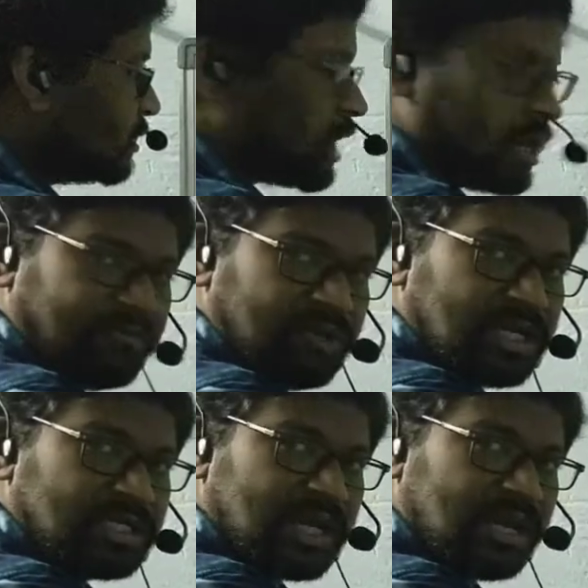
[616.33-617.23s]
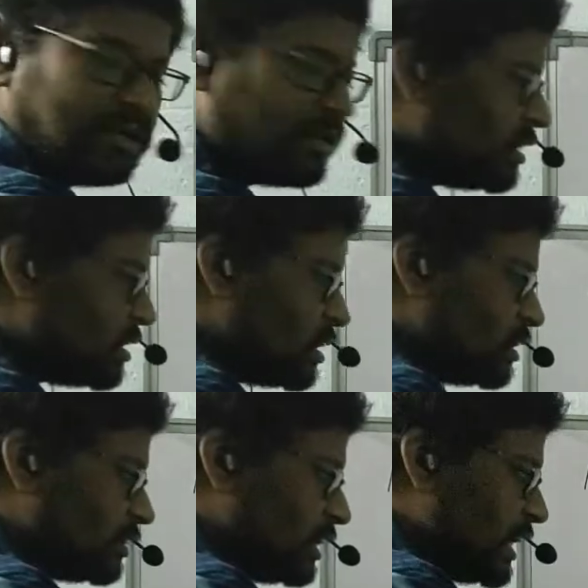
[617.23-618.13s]
configuration ion,
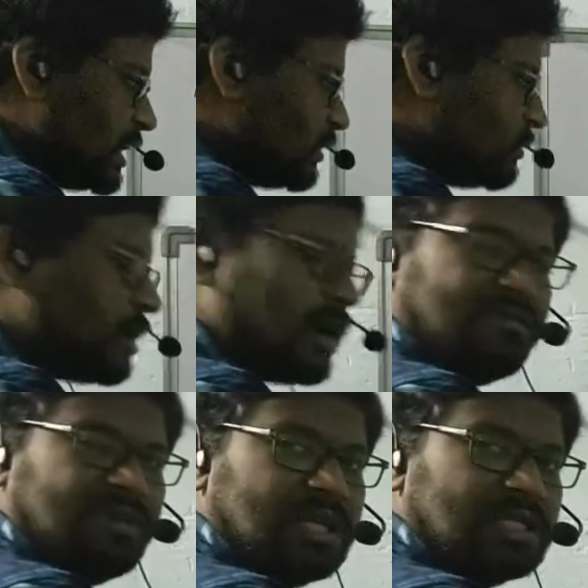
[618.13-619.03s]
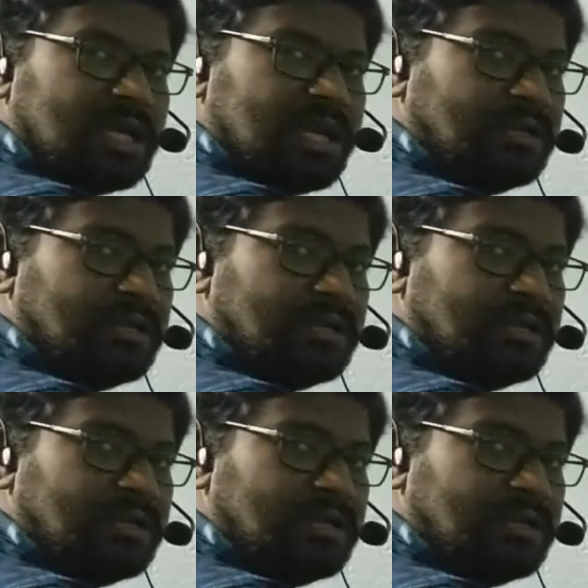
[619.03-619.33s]
3D2 configuration